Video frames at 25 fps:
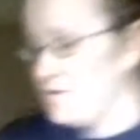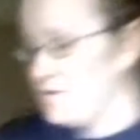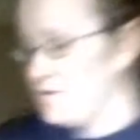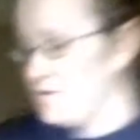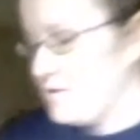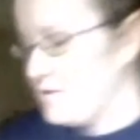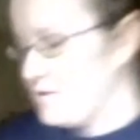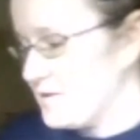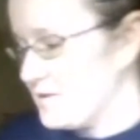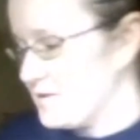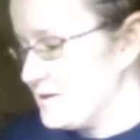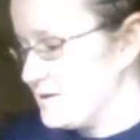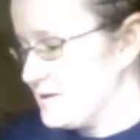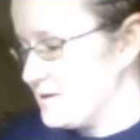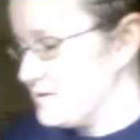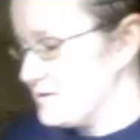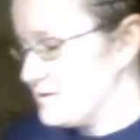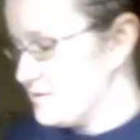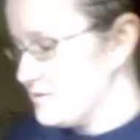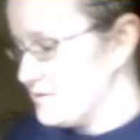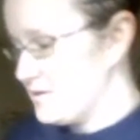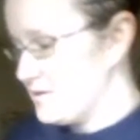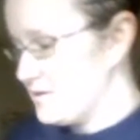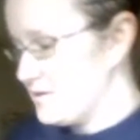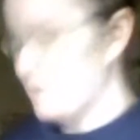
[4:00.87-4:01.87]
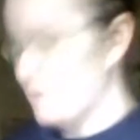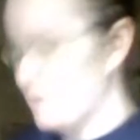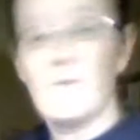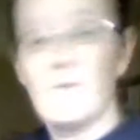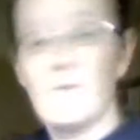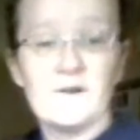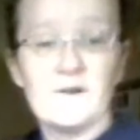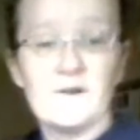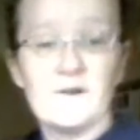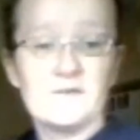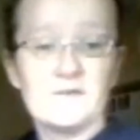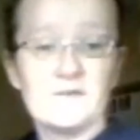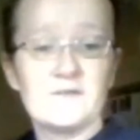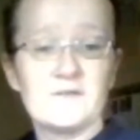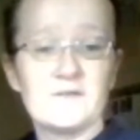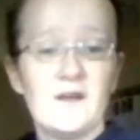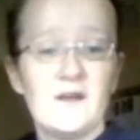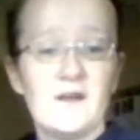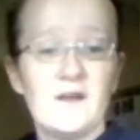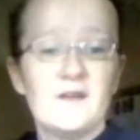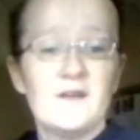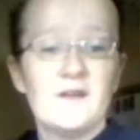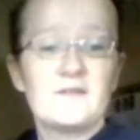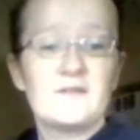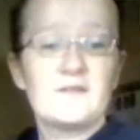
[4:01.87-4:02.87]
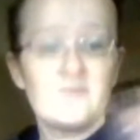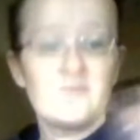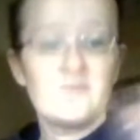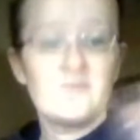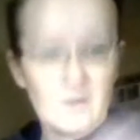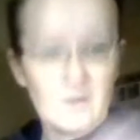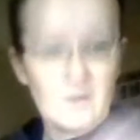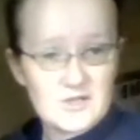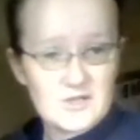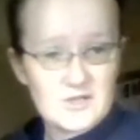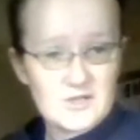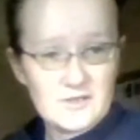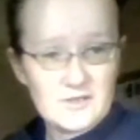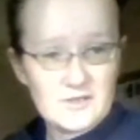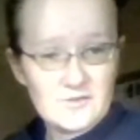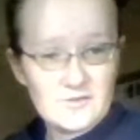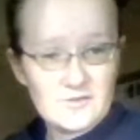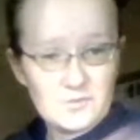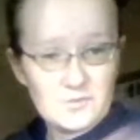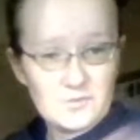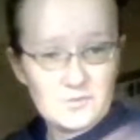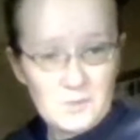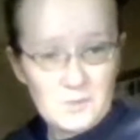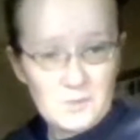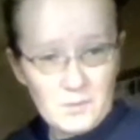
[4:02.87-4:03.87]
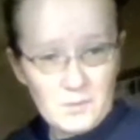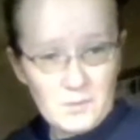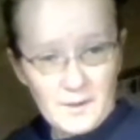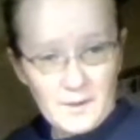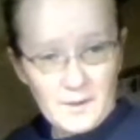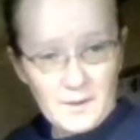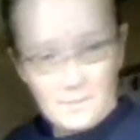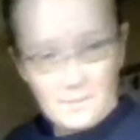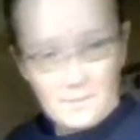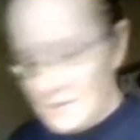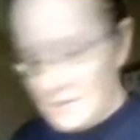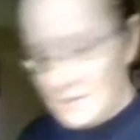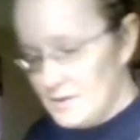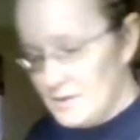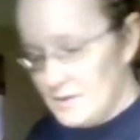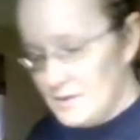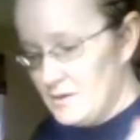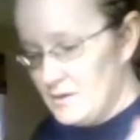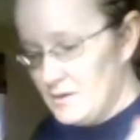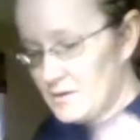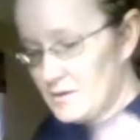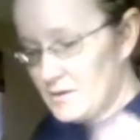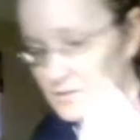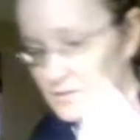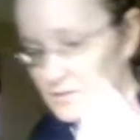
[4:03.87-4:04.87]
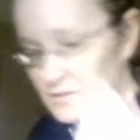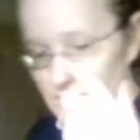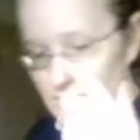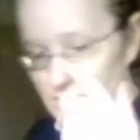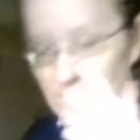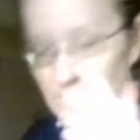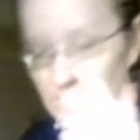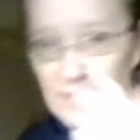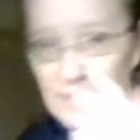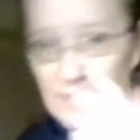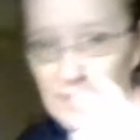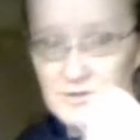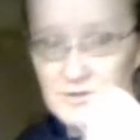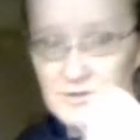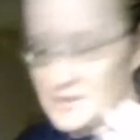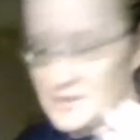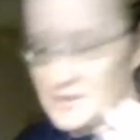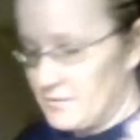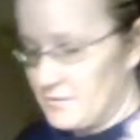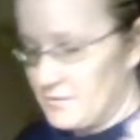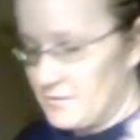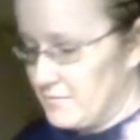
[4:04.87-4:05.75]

again, that was the French onion soup on the bottom, the powdered stuff.